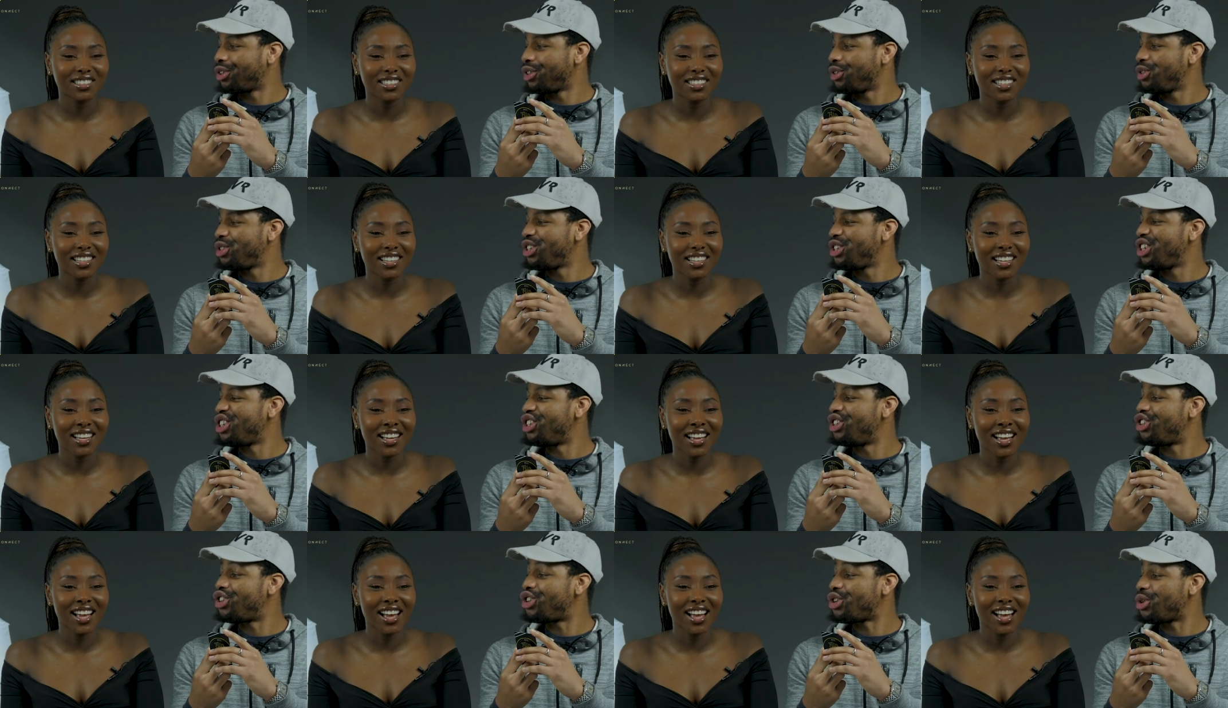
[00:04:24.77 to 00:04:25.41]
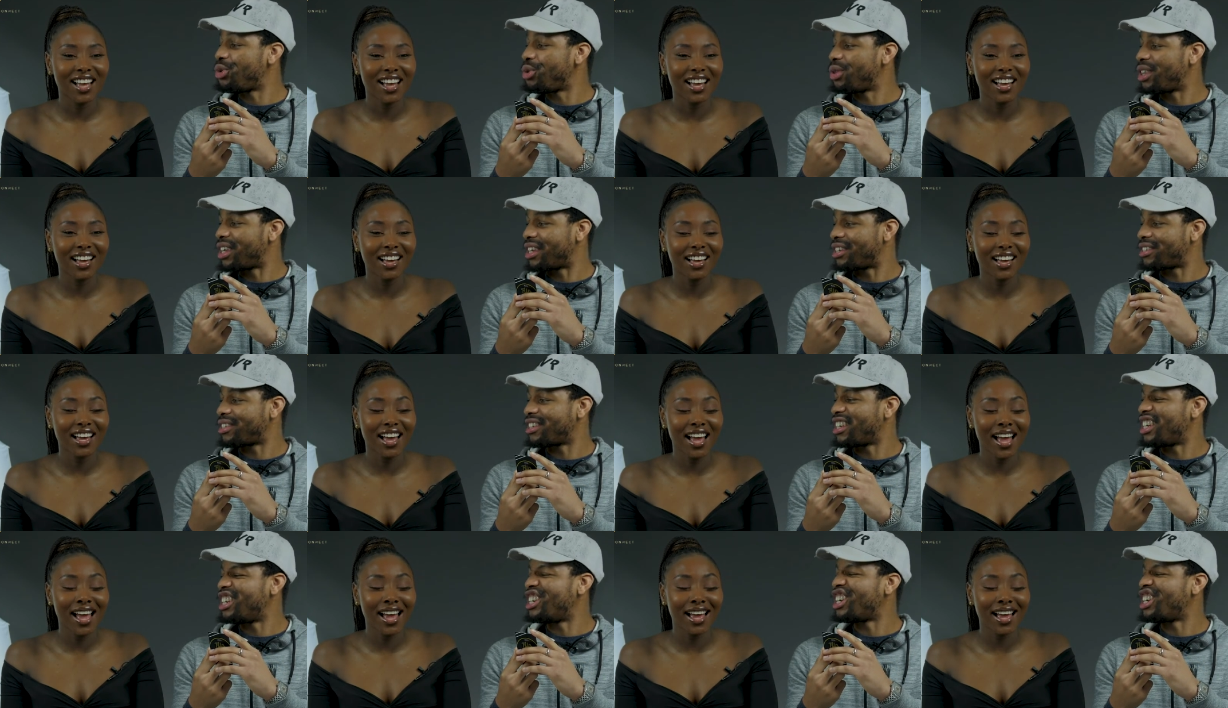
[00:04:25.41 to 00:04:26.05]
Speaker 1: You shouldn't do
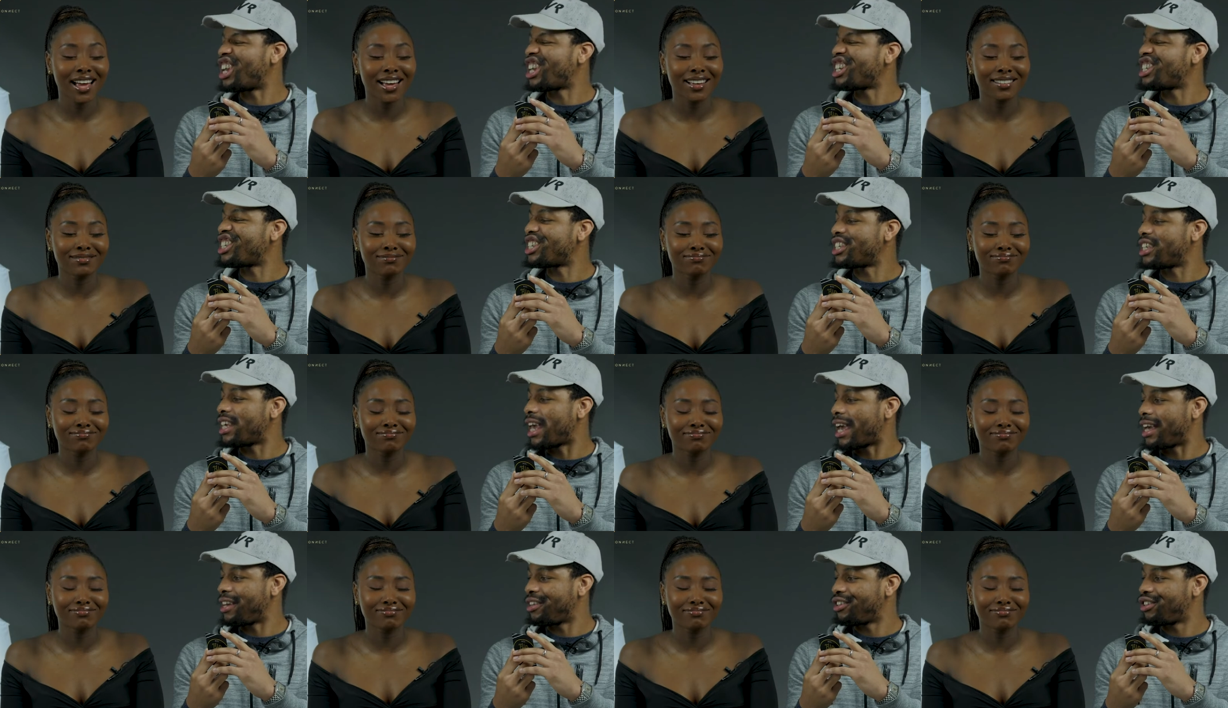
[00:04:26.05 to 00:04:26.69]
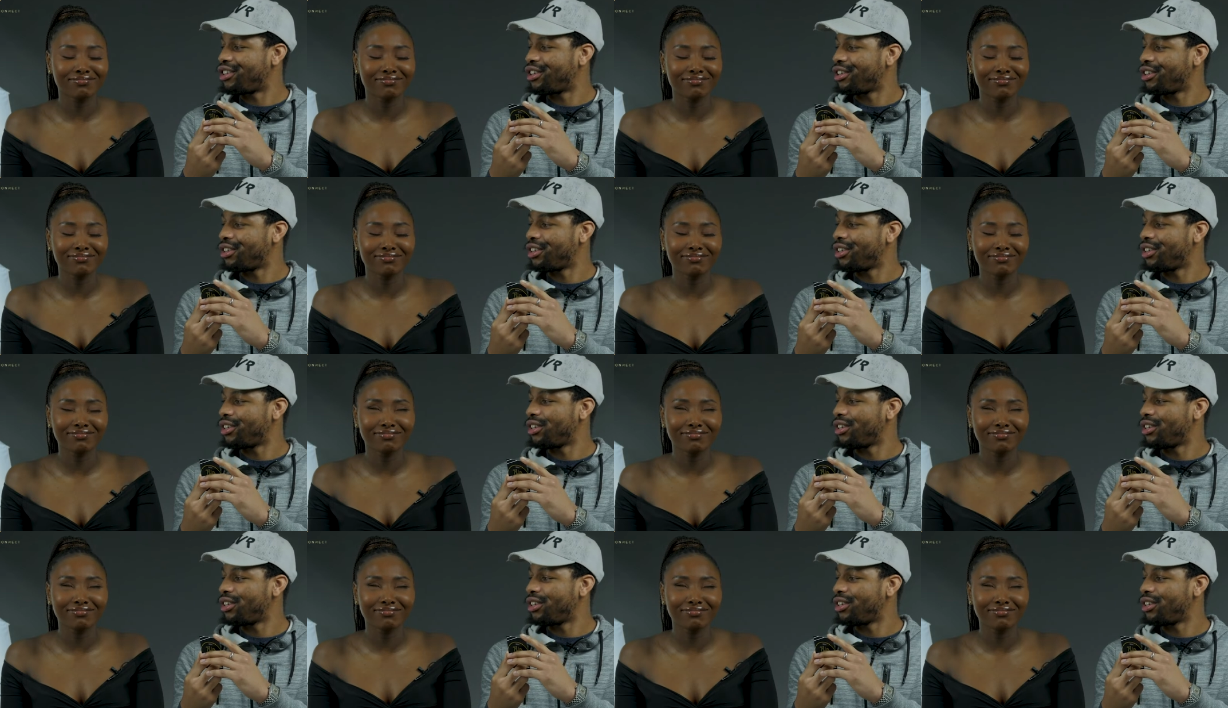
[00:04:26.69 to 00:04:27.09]
this. Enunciate.